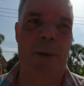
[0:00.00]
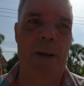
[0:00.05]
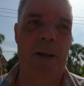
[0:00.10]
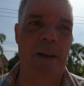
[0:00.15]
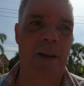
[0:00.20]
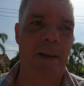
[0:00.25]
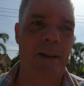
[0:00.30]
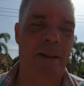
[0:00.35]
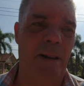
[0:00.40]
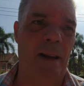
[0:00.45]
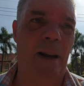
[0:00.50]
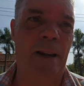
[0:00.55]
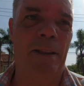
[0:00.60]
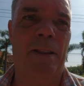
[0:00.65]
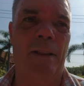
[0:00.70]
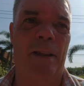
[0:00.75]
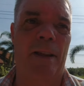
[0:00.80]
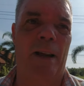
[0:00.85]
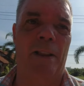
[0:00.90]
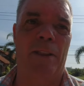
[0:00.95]
to England, and I
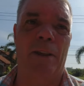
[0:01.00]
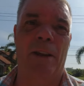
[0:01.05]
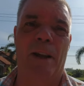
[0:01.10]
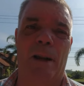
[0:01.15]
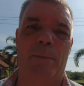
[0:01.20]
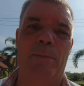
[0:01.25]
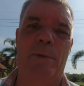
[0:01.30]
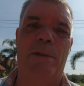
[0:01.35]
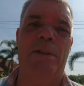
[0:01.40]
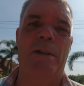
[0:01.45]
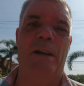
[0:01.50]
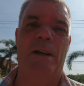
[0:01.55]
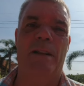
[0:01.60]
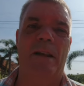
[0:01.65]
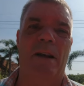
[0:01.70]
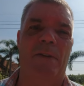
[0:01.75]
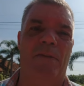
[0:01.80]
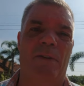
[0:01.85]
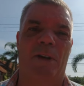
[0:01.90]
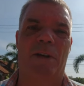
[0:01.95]
think I'll be
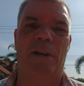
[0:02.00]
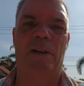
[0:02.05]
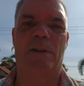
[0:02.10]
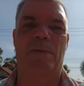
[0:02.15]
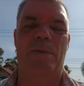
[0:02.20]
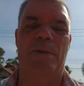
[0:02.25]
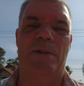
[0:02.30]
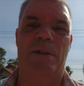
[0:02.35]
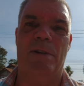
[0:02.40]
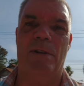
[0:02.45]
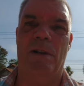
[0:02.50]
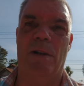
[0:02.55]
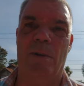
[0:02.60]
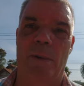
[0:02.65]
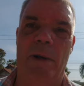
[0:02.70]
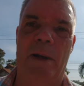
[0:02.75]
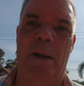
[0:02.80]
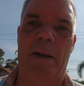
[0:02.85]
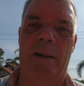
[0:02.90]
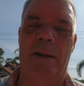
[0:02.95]
staying there for Christmas and
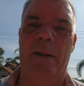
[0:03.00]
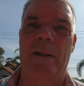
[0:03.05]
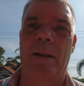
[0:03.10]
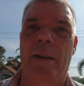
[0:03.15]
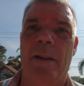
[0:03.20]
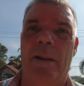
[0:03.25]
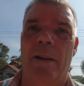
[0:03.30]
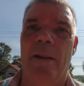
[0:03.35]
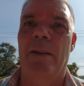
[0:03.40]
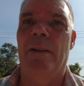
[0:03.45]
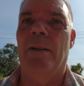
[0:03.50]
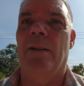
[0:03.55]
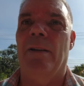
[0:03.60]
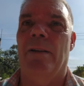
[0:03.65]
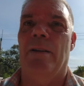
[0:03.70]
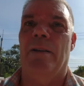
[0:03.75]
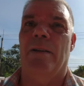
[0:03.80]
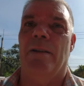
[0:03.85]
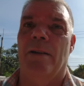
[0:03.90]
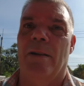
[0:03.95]
New Year,
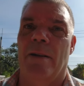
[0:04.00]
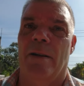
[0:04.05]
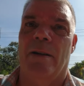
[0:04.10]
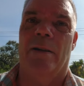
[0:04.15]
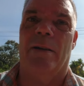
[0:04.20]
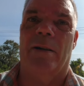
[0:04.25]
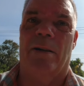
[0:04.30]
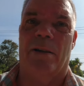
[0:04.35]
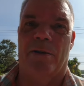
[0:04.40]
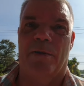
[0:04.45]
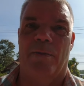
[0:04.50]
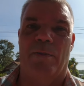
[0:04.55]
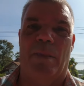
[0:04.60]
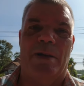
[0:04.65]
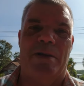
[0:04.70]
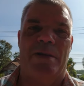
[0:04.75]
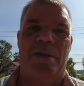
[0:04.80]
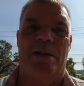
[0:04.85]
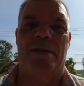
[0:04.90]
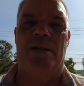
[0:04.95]
because
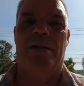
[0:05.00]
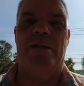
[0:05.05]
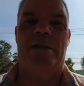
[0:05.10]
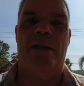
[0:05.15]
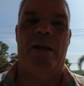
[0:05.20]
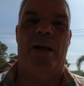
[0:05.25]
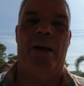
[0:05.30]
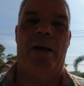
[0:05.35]
my sister's